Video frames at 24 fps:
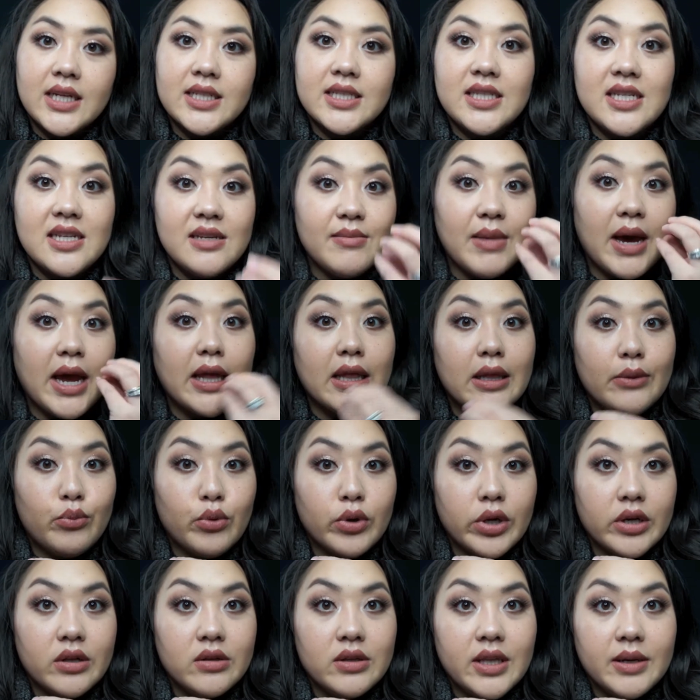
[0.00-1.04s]
see my
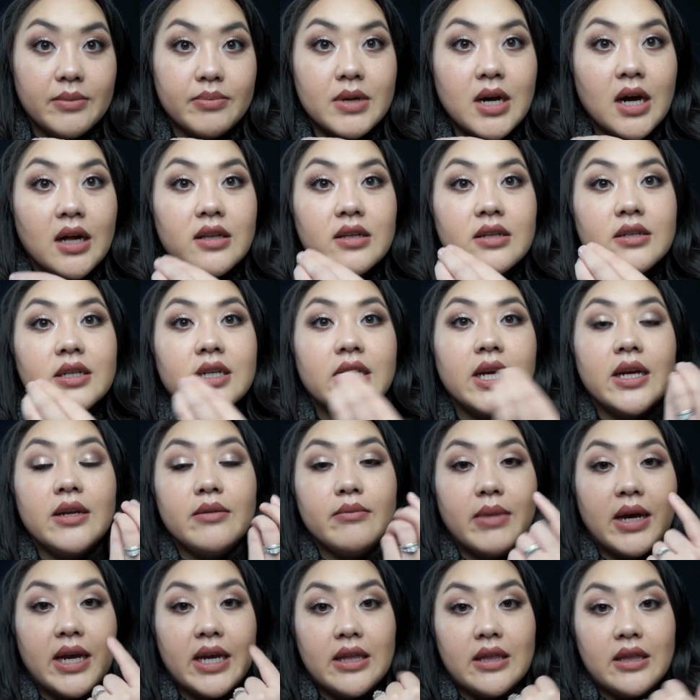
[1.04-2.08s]
real lip color,
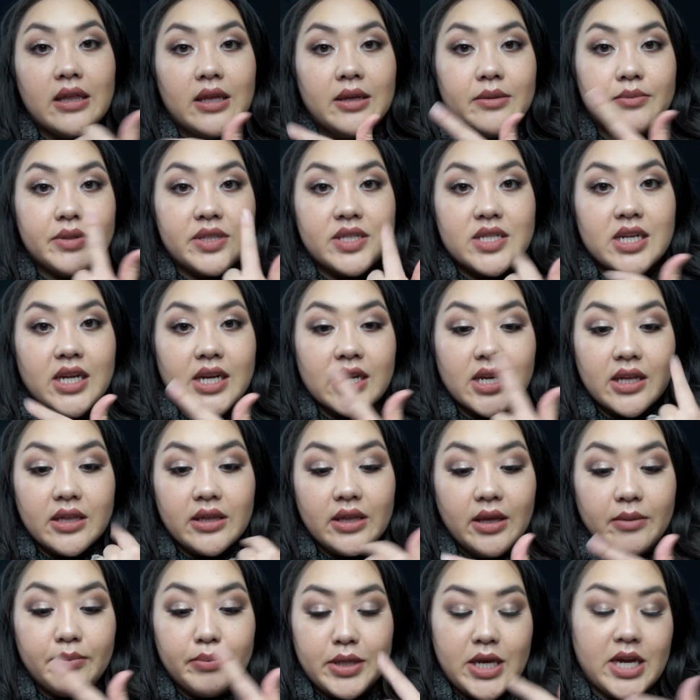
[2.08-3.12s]
and my lipstick and
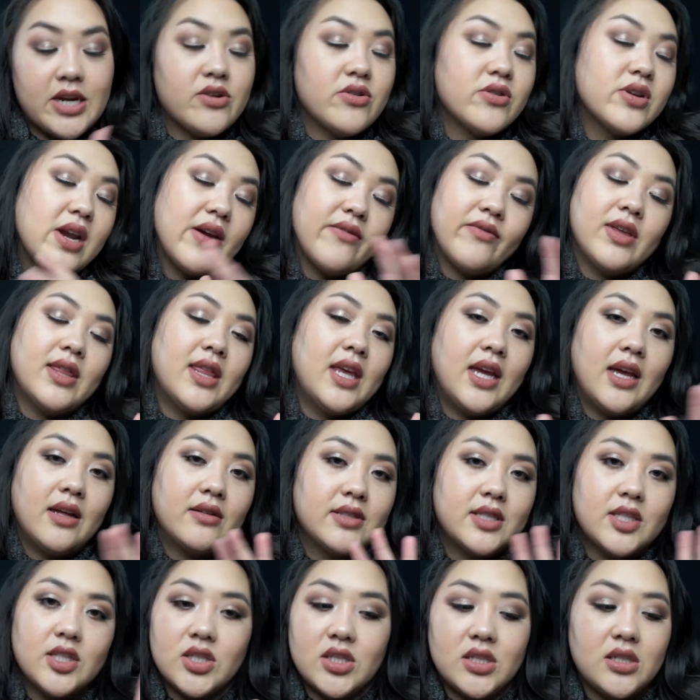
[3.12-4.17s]
lip liner and everything
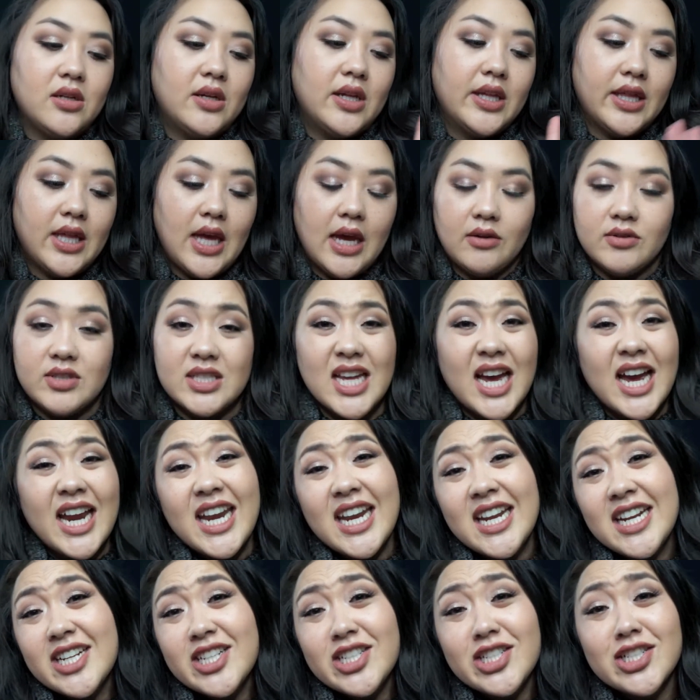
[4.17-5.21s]
else is still on the outside,
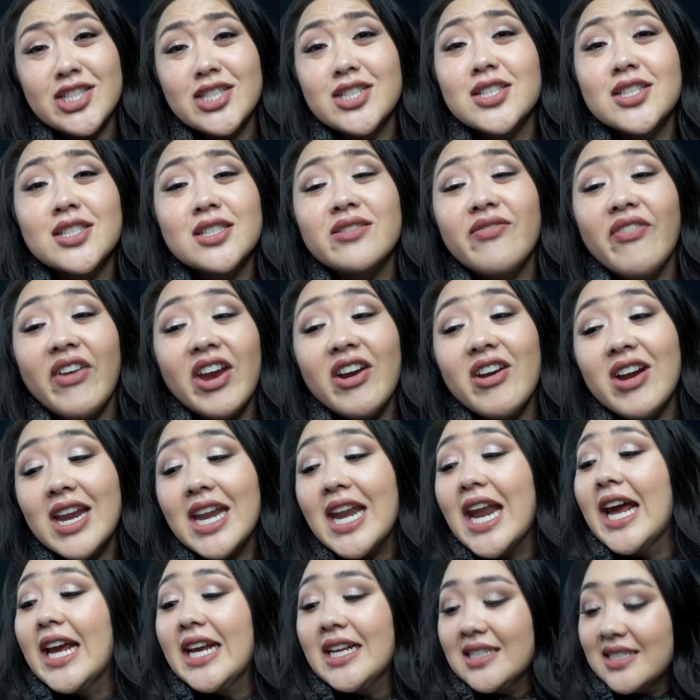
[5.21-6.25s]
and it just looks very
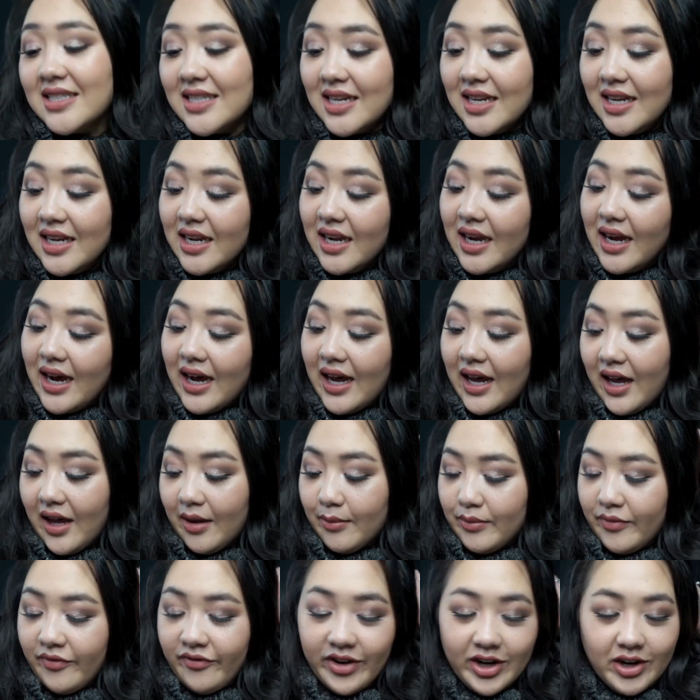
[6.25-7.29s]
nice.
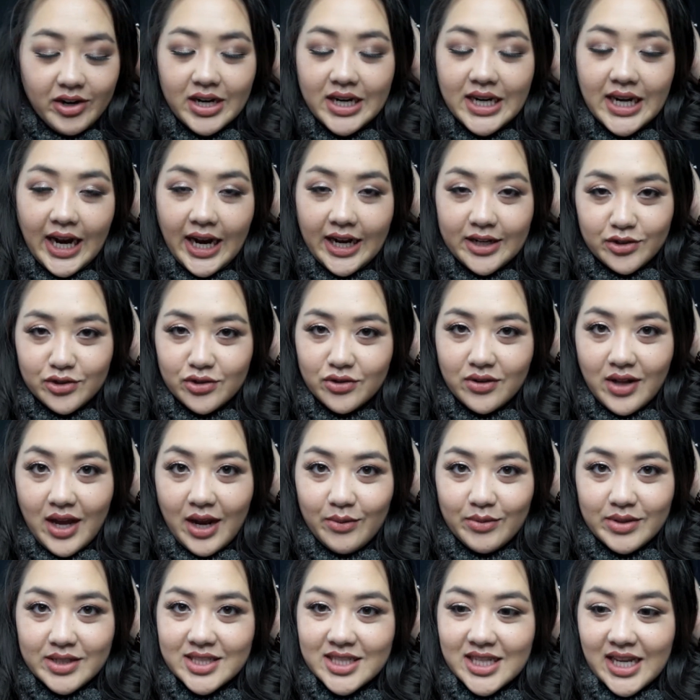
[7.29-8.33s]
Very natural, I
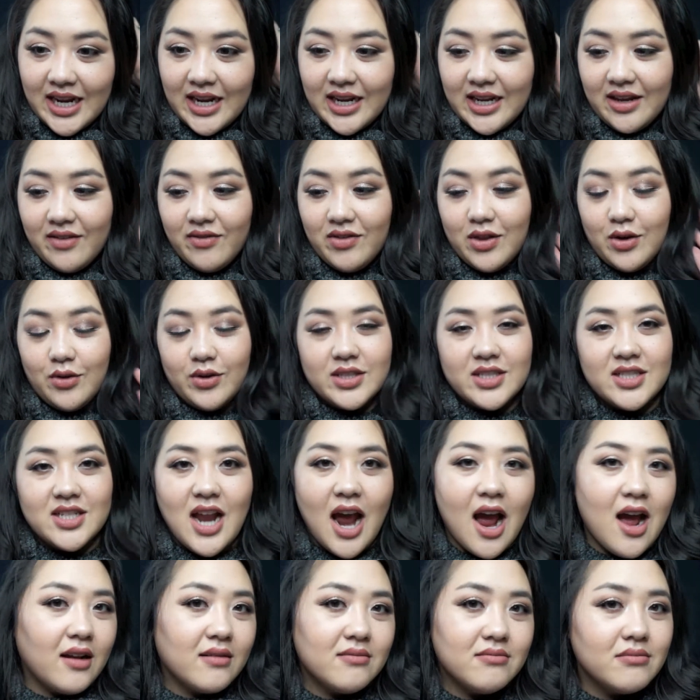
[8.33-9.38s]
would say, even though it's
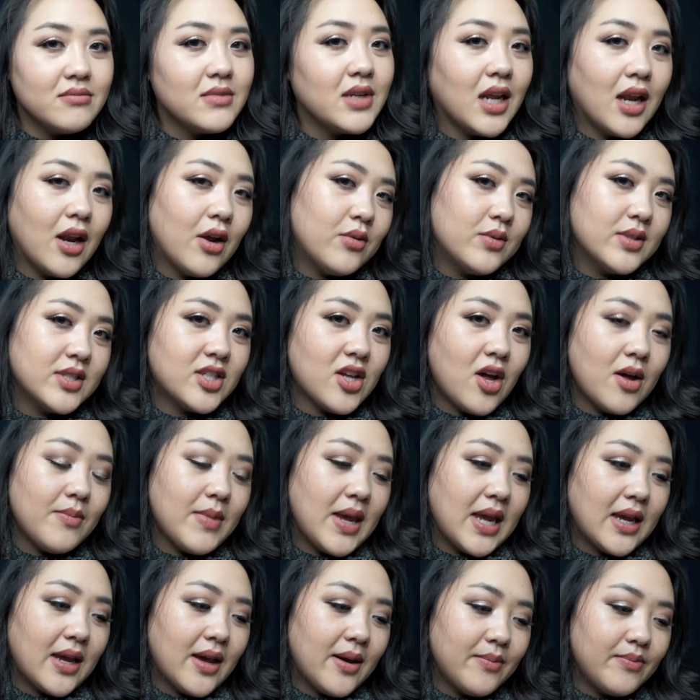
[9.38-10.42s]
not, you know, it's all
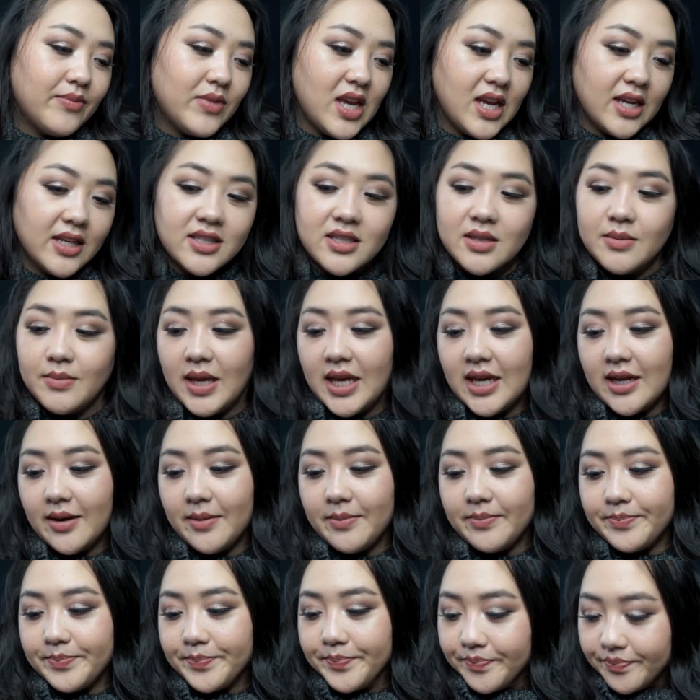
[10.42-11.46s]
makeup, thanks to
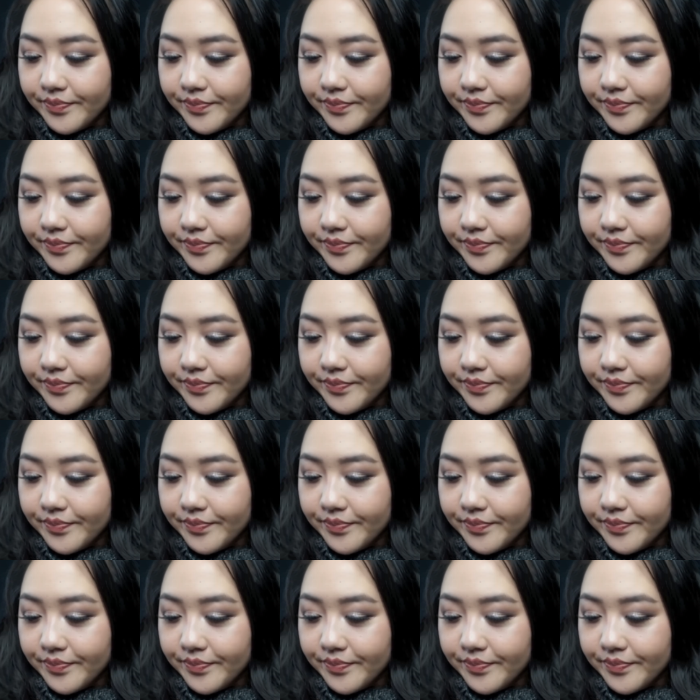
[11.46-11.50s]
makeup.